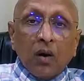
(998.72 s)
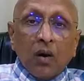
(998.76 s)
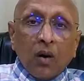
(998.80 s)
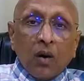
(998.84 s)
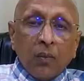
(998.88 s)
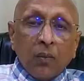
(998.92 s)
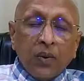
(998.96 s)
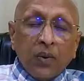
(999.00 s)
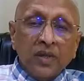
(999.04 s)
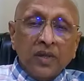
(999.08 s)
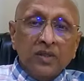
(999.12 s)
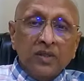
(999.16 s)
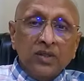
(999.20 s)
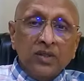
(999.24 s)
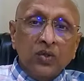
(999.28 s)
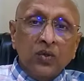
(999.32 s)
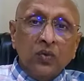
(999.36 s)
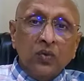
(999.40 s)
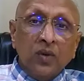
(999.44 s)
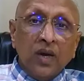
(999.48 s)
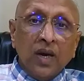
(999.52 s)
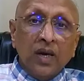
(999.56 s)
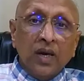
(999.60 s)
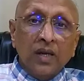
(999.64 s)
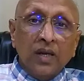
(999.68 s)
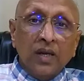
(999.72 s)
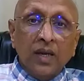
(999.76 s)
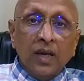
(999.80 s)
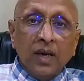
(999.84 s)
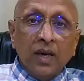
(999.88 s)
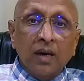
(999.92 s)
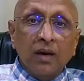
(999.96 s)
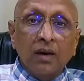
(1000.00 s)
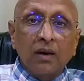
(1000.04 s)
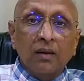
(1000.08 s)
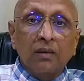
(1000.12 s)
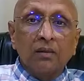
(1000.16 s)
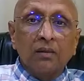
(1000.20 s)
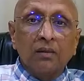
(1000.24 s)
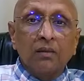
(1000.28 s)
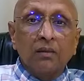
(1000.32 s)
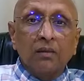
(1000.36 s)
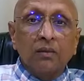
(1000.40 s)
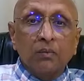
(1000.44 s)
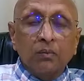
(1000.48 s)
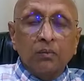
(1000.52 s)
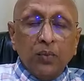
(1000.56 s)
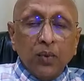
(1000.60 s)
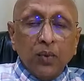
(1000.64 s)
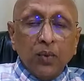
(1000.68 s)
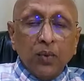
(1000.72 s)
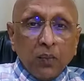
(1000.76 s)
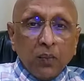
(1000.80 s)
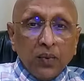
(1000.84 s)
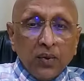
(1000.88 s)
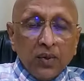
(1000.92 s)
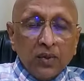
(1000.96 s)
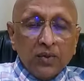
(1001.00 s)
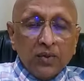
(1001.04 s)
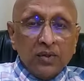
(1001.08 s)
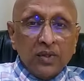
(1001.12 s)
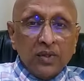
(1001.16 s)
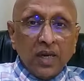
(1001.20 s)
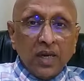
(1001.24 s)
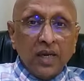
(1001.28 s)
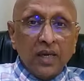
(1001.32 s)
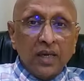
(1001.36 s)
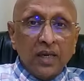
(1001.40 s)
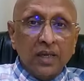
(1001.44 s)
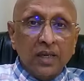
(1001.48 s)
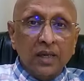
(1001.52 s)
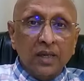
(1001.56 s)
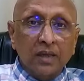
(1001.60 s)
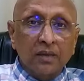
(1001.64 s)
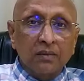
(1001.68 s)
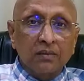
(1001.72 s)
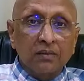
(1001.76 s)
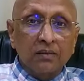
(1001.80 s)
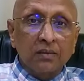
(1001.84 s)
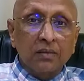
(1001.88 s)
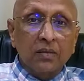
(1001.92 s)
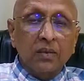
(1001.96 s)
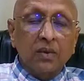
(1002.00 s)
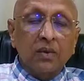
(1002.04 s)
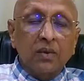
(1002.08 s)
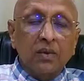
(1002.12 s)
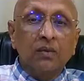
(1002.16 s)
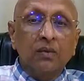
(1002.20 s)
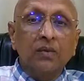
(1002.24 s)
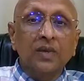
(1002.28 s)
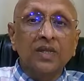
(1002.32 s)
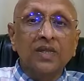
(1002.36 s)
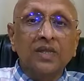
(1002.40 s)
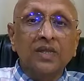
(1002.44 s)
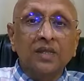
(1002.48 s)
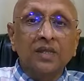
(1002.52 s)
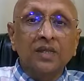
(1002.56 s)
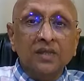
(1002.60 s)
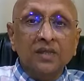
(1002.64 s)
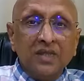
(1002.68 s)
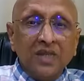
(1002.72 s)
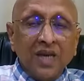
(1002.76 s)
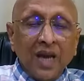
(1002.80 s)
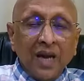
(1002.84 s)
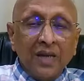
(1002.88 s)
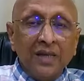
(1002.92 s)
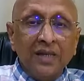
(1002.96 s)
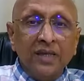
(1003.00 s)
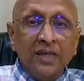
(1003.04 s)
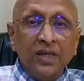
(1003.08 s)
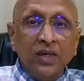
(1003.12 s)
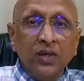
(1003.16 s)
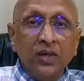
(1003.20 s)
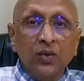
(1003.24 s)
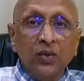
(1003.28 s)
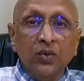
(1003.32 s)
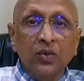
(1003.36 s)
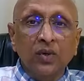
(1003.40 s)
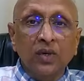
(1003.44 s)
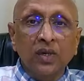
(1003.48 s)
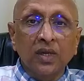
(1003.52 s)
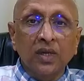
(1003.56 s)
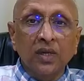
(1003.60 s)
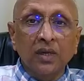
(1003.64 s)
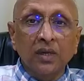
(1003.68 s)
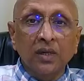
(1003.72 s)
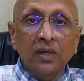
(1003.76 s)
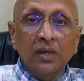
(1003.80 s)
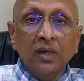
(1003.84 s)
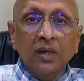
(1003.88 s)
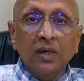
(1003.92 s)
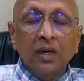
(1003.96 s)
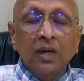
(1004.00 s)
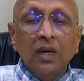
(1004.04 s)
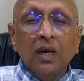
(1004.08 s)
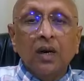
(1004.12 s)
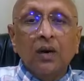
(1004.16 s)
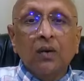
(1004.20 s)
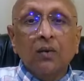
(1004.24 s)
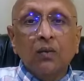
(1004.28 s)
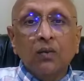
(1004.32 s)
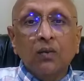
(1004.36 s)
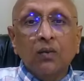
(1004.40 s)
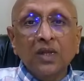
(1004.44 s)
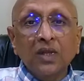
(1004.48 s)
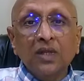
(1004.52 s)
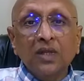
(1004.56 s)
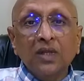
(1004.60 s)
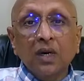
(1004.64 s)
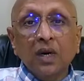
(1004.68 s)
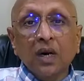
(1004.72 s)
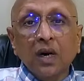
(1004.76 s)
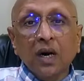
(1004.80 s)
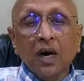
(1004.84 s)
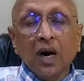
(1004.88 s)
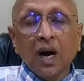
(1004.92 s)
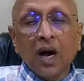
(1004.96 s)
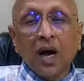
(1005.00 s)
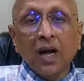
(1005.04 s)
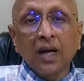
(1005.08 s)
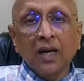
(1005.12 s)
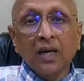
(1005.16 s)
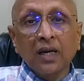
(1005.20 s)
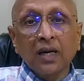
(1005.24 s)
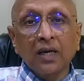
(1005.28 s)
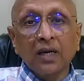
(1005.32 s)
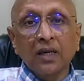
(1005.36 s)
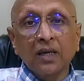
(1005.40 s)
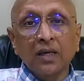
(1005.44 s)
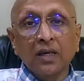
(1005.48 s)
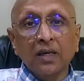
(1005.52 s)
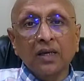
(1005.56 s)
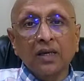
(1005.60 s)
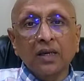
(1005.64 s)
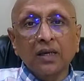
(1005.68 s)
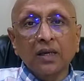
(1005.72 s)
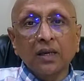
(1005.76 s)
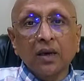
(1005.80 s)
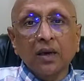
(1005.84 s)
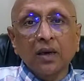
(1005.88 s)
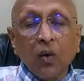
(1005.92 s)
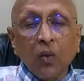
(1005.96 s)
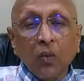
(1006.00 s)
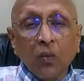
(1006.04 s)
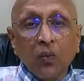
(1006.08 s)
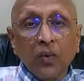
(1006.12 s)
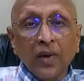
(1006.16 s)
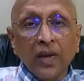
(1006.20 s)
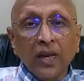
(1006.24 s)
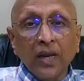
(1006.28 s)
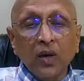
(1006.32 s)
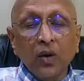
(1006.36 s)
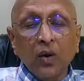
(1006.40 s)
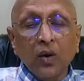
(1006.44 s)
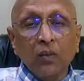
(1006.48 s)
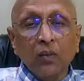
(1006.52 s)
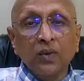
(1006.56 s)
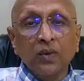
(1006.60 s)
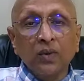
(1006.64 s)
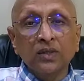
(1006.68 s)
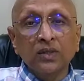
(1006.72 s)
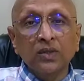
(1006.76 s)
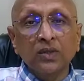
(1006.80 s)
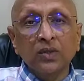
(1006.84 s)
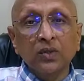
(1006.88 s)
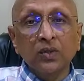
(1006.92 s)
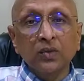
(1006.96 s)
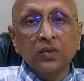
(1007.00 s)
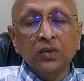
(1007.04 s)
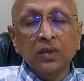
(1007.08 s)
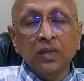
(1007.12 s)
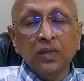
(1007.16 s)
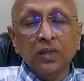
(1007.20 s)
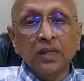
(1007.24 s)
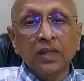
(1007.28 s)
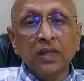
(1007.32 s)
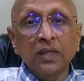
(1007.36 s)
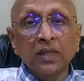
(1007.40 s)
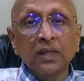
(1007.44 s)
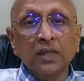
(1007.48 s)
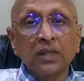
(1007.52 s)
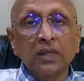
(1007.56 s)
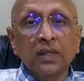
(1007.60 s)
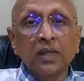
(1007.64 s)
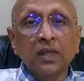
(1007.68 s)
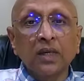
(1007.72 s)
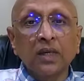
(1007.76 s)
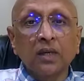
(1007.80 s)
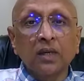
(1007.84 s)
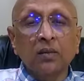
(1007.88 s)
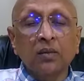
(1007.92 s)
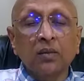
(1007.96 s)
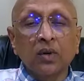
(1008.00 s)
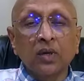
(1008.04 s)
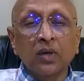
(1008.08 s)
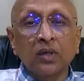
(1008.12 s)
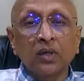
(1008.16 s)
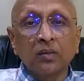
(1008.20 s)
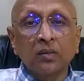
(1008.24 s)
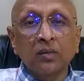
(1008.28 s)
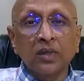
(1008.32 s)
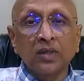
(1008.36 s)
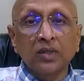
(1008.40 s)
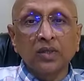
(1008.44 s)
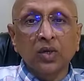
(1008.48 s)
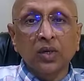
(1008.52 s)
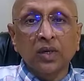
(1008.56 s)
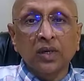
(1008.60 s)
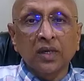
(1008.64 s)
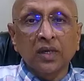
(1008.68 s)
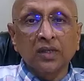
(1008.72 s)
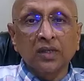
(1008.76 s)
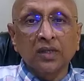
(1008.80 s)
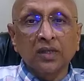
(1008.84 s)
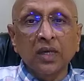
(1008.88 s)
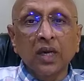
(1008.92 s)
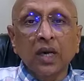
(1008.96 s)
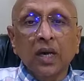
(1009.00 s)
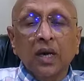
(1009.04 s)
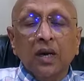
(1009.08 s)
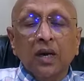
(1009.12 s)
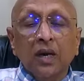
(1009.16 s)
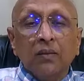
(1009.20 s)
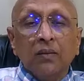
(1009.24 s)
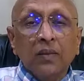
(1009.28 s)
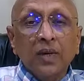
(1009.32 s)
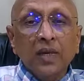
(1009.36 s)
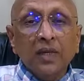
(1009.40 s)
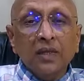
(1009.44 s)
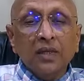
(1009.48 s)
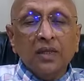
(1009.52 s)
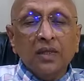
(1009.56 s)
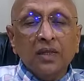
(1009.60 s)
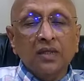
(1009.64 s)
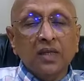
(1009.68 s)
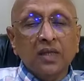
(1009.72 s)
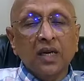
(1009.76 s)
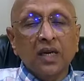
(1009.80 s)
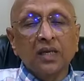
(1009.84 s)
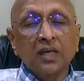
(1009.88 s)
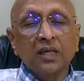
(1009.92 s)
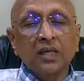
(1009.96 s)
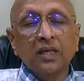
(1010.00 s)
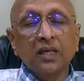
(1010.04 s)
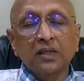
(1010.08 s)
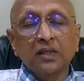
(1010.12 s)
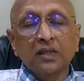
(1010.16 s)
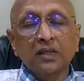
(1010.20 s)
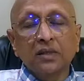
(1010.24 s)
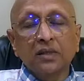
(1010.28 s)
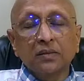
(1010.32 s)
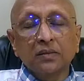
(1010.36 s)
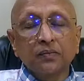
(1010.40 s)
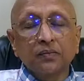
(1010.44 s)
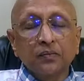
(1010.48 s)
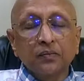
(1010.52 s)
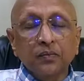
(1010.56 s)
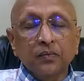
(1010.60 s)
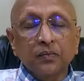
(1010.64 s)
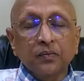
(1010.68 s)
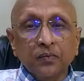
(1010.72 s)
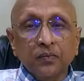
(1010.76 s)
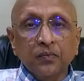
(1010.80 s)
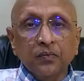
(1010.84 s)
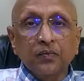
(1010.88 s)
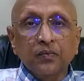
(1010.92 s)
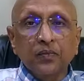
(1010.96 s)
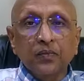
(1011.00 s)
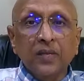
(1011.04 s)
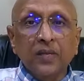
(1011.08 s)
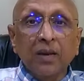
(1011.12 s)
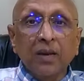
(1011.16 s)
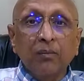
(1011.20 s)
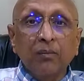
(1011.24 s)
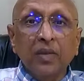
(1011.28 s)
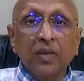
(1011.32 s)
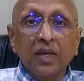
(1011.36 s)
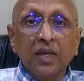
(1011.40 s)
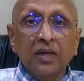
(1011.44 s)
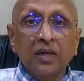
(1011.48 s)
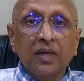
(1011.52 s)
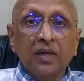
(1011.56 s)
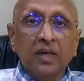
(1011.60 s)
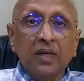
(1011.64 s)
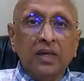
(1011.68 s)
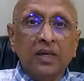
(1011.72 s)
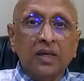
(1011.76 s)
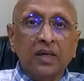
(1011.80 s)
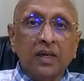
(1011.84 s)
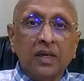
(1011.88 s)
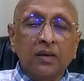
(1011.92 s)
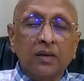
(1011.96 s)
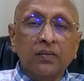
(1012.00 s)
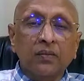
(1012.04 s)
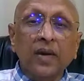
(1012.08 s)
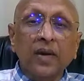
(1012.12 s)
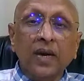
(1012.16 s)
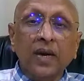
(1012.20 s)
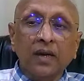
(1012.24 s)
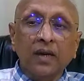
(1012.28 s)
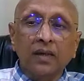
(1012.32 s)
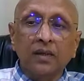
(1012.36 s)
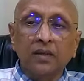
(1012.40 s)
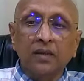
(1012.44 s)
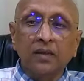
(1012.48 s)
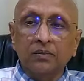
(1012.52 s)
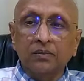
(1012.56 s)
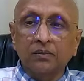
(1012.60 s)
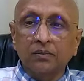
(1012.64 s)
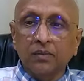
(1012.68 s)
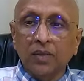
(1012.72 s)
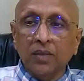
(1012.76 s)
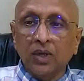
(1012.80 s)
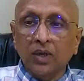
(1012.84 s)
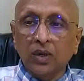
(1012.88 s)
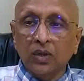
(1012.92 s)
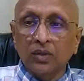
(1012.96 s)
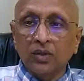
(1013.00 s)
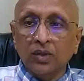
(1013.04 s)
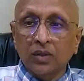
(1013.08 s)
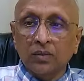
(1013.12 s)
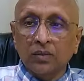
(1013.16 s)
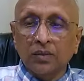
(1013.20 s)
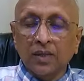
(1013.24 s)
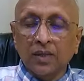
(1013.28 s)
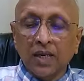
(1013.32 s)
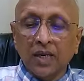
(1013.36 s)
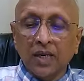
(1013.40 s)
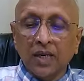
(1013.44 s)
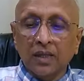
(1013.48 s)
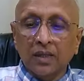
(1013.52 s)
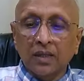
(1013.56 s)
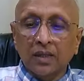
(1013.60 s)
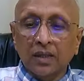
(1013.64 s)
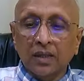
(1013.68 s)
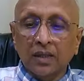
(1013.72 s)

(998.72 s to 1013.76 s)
offensive diarrhea, profuse diarrhea with scanty urine, with a high colored, very offensive urine, think about the benzoic acid, where the child gets debilitated, weak because of that.